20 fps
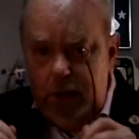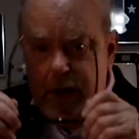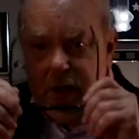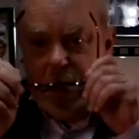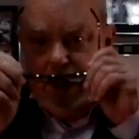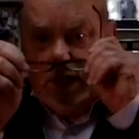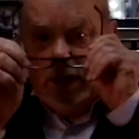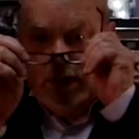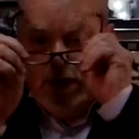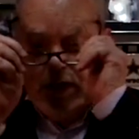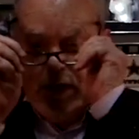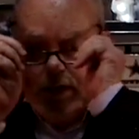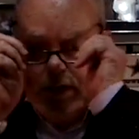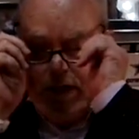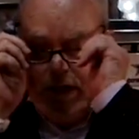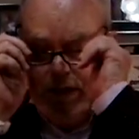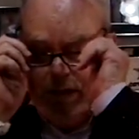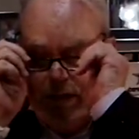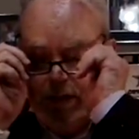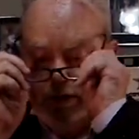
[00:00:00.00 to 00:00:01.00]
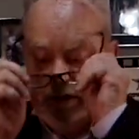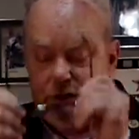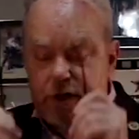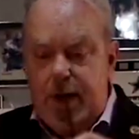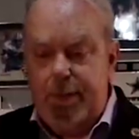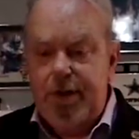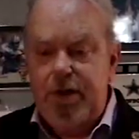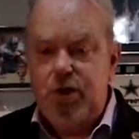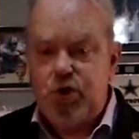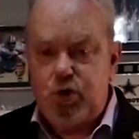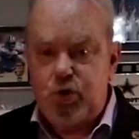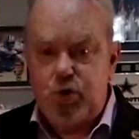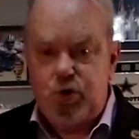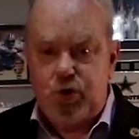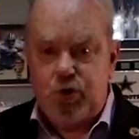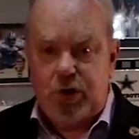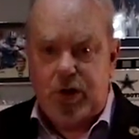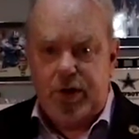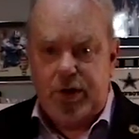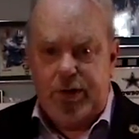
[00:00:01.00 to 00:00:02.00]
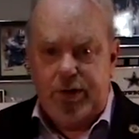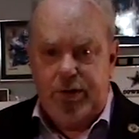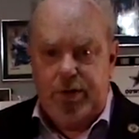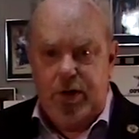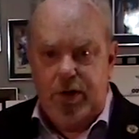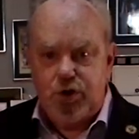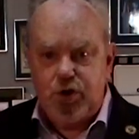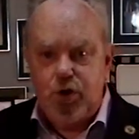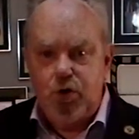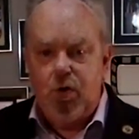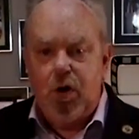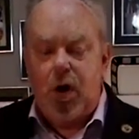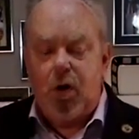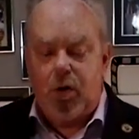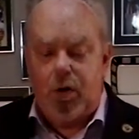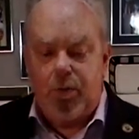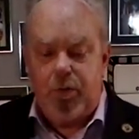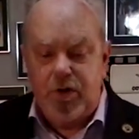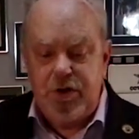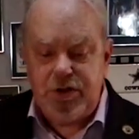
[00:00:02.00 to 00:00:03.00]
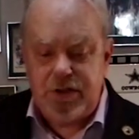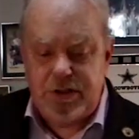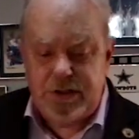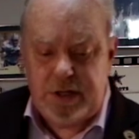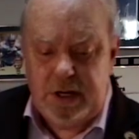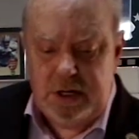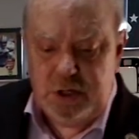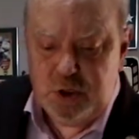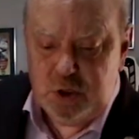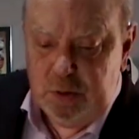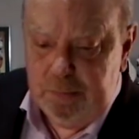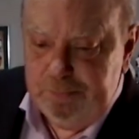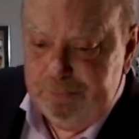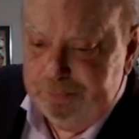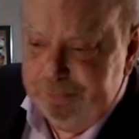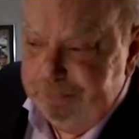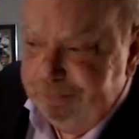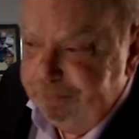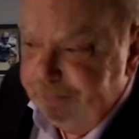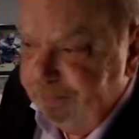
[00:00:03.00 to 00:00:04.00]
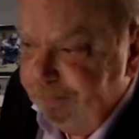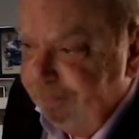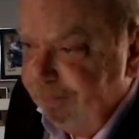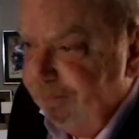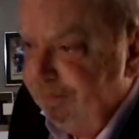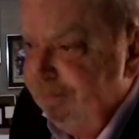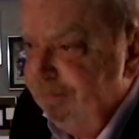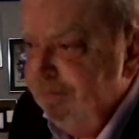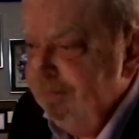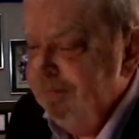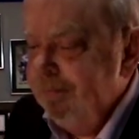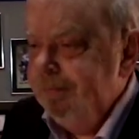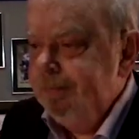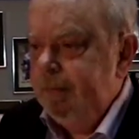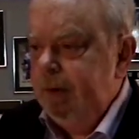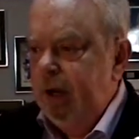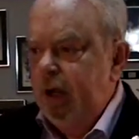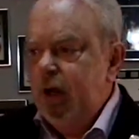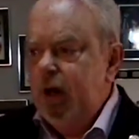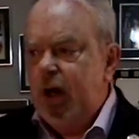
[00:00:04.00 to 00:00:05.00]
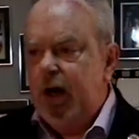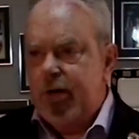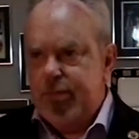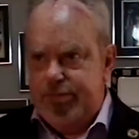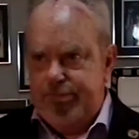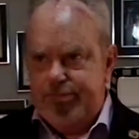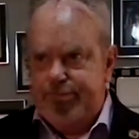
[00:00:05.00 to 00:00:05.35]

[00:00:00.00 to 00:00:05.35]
and he did this, this was a 2-hour presentation. Now,